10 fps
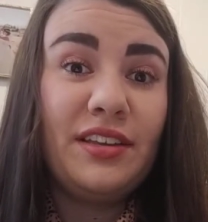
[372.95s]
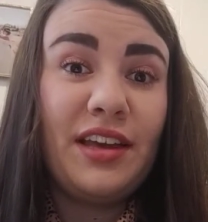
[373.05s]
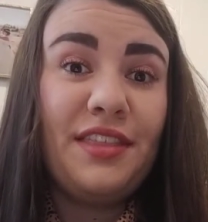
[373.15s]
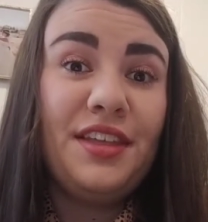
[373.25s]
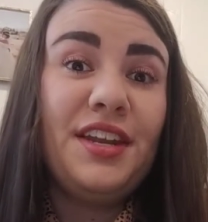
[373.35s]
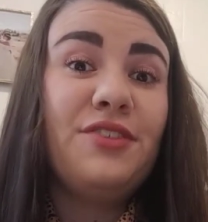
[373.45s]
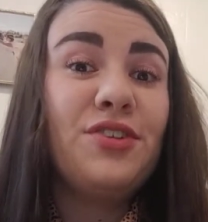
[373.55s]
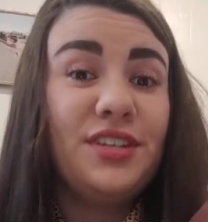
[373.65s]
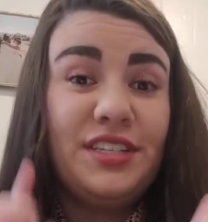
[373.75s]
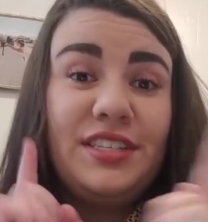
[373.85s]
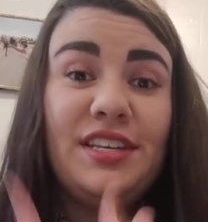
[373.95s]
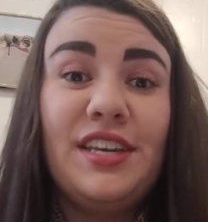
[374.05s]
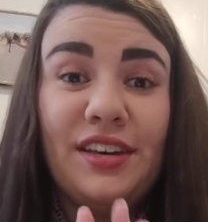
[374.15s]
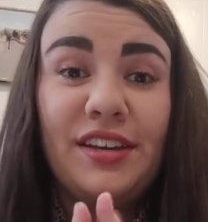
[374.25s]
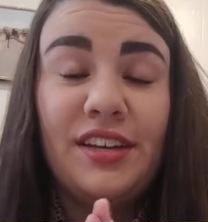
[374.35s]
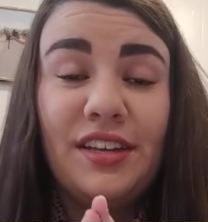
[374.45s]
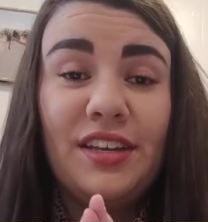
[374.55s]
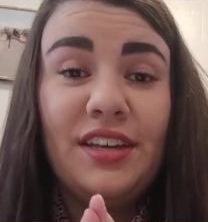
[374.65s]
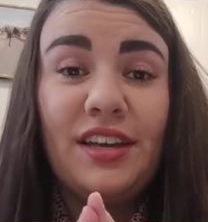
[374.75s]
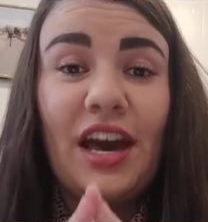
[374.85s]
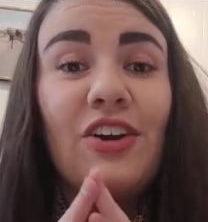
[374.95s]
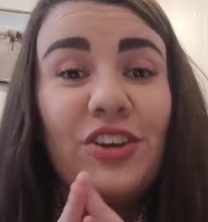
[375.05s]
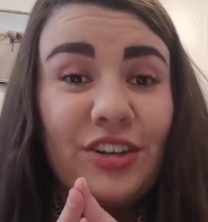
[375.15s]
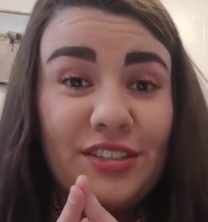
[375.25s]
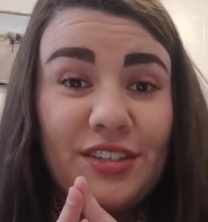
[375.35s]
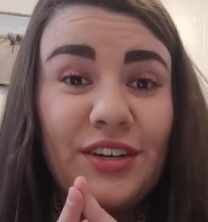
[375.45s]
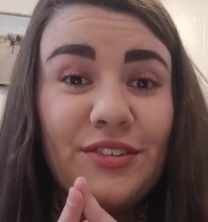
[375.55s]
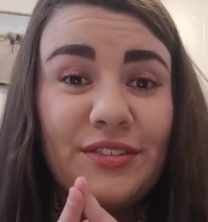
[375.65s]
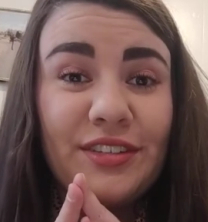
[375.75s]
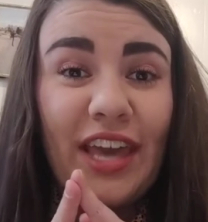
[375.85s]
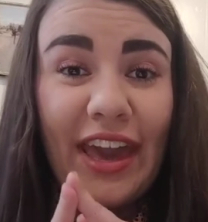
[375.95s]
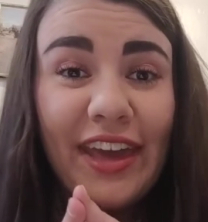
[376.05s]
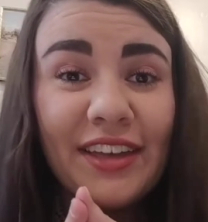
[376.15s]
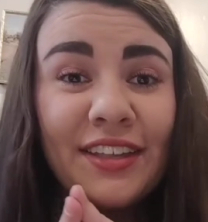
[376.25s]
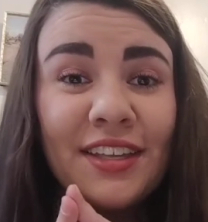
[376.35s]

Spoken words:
And then I want to see how yours goes, okay?